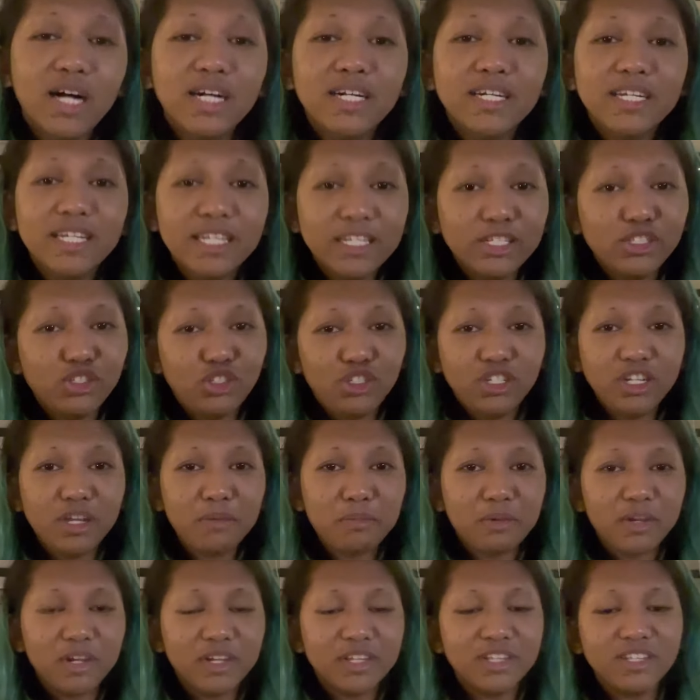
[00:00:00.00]
And G
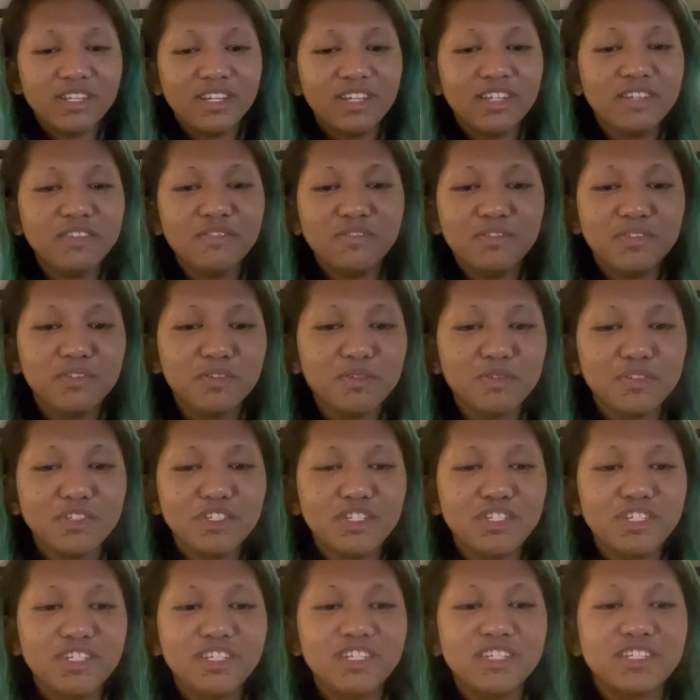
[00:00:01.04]
apparently, I don't know what
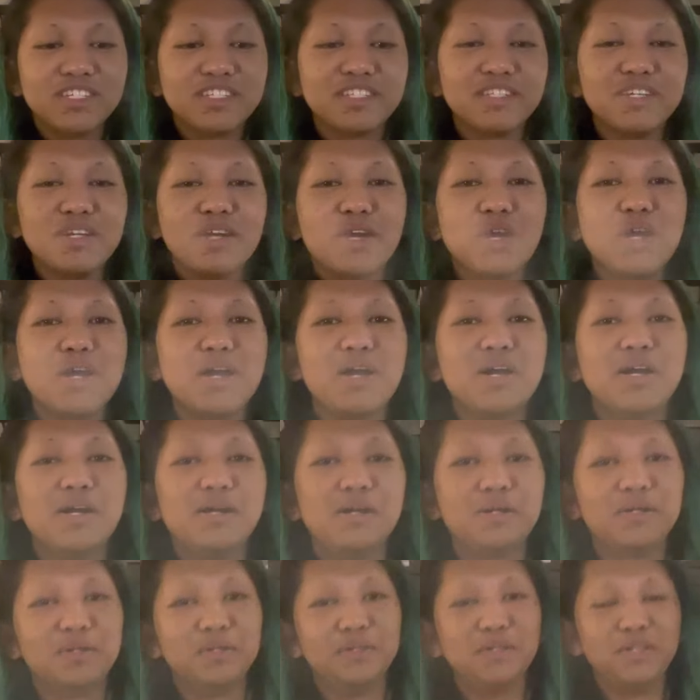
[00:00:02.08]
G is.
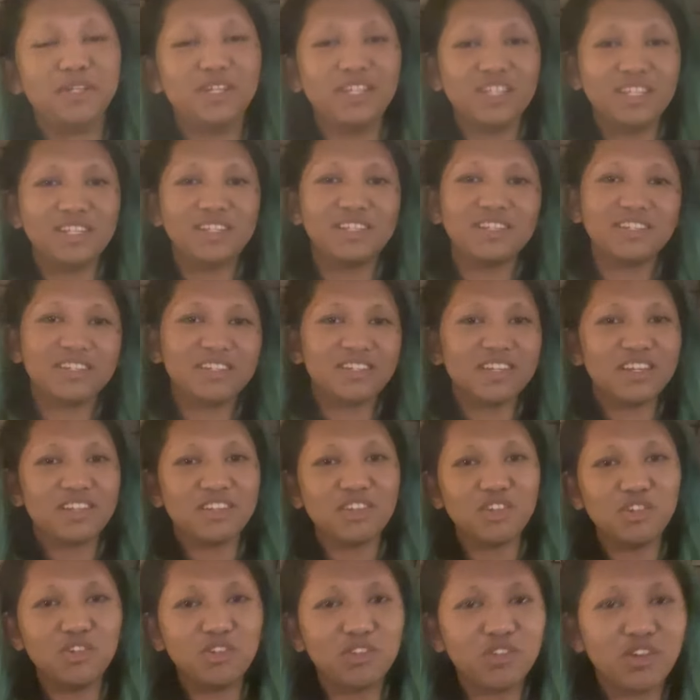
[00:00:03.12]
You kids, they
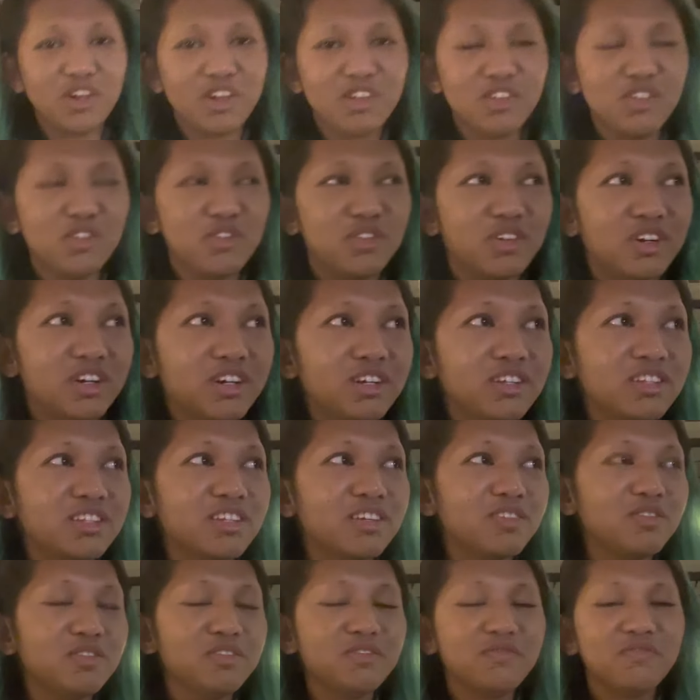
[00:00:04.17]
send you crazy drugs.
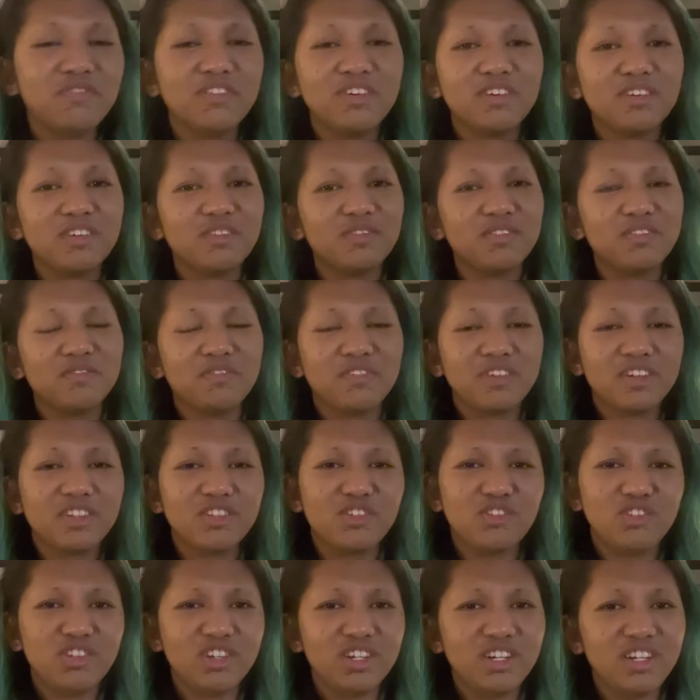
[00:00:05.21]
Like what the fuck is
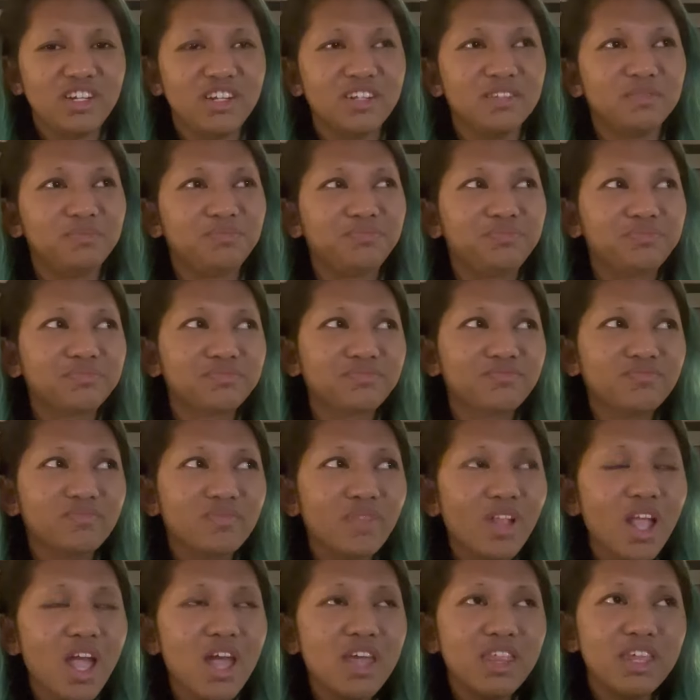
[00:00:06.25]
G?
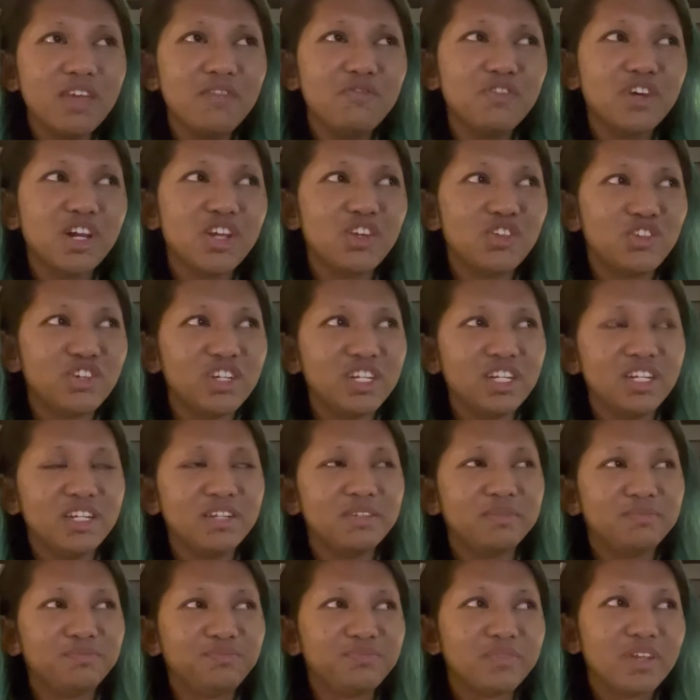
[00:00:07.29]
I think I've tried G.
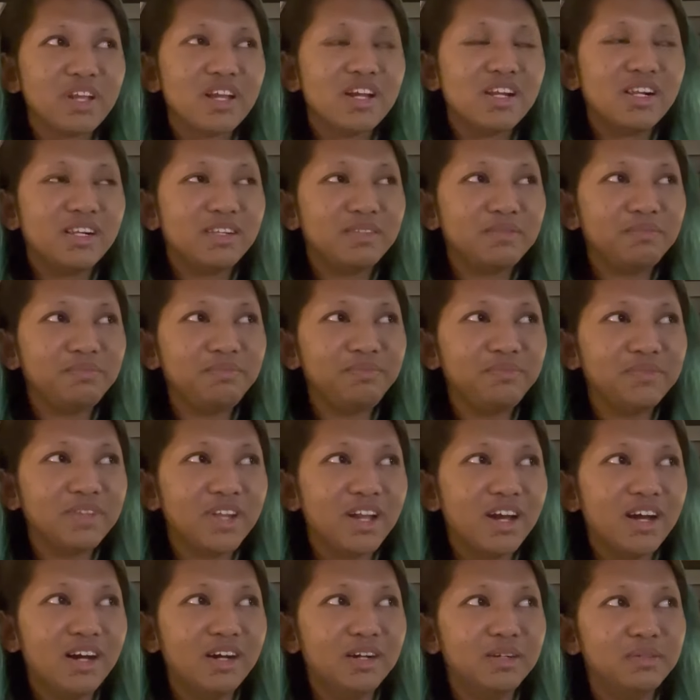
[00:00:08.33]

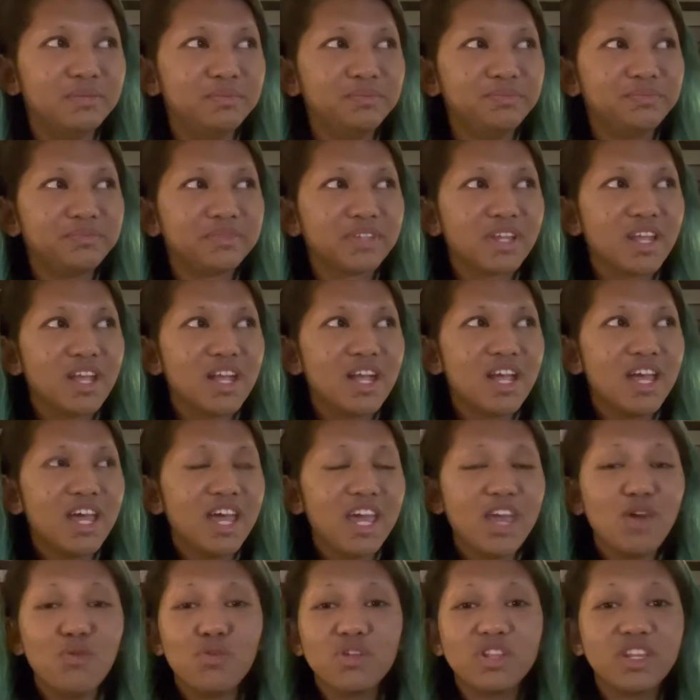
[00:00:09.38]

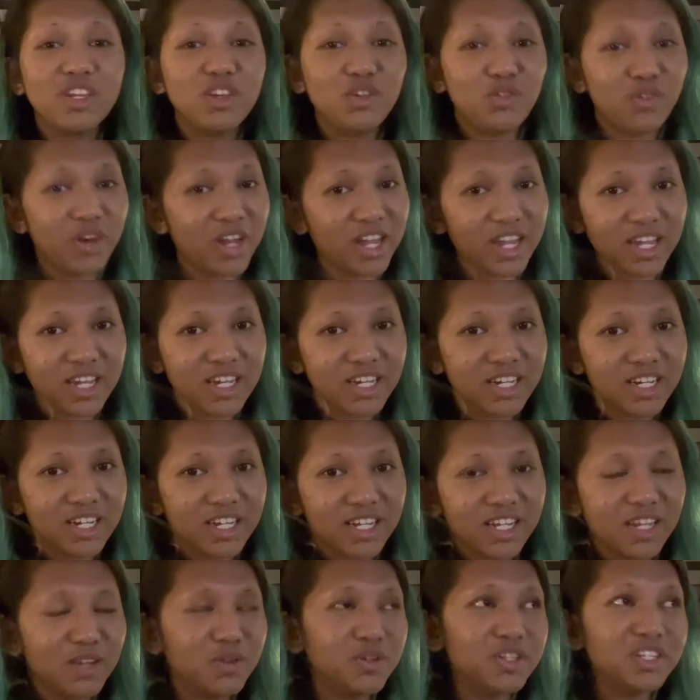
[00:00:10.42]
It wasn't great.
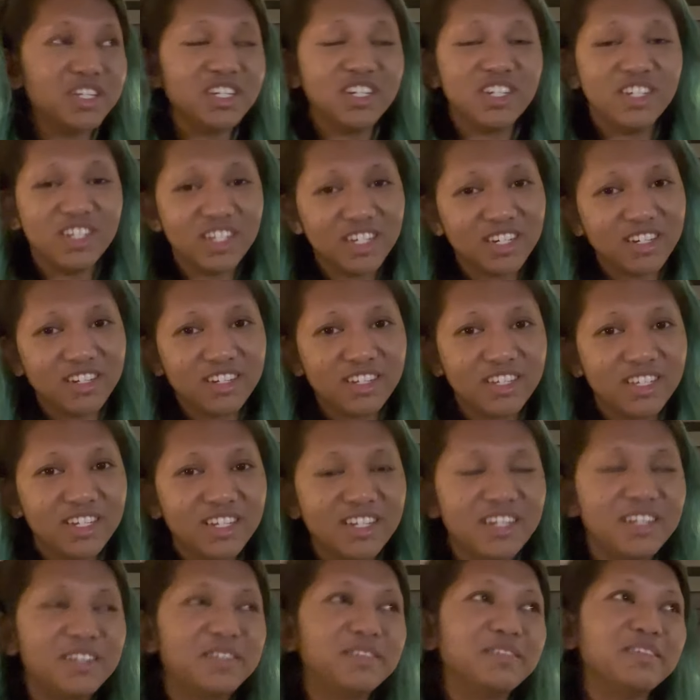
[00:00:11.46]
It wasn't good.
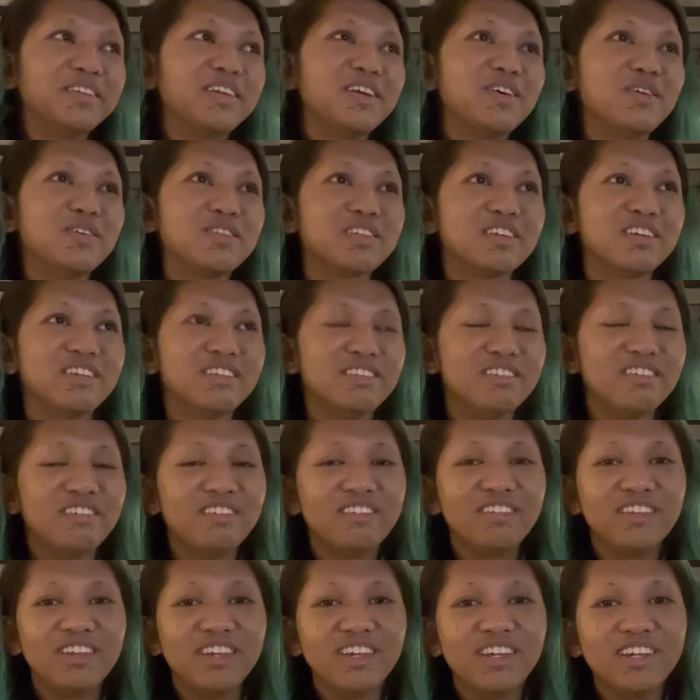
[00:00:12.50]
It was kind of
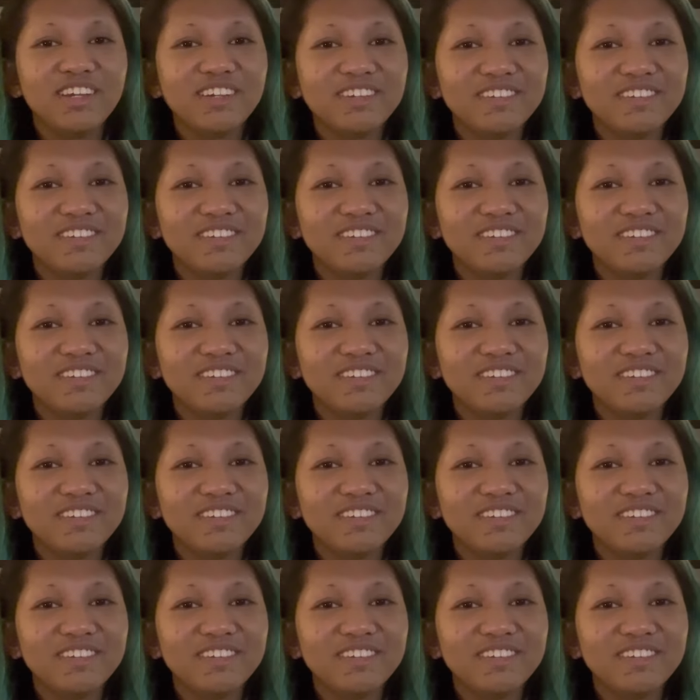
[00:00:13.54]
gnarly.